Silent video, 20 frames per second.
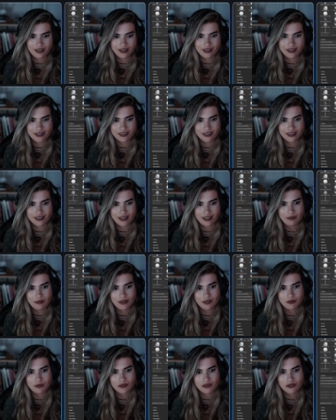I'm
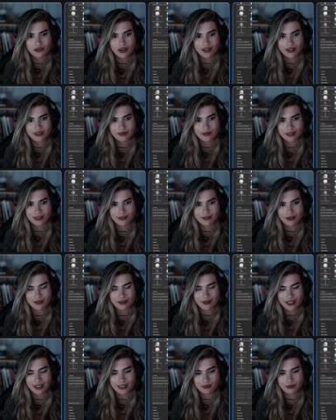just trying some stuff
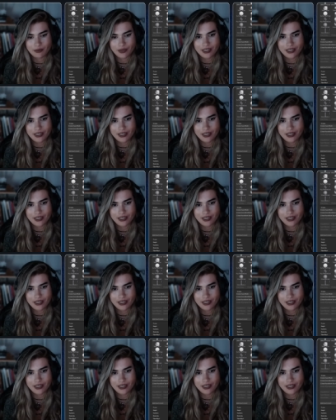out, guys.